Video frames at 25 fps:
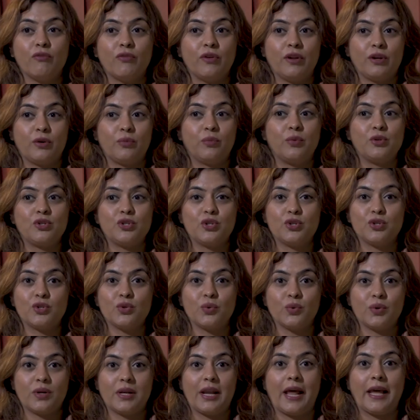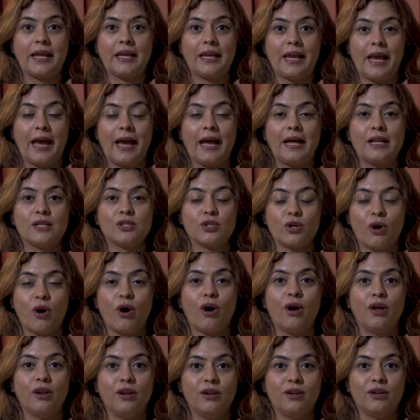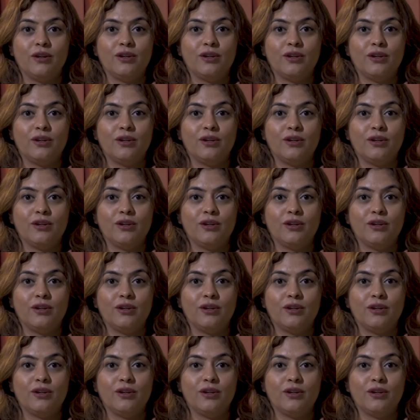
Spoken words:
it which you don't like at all.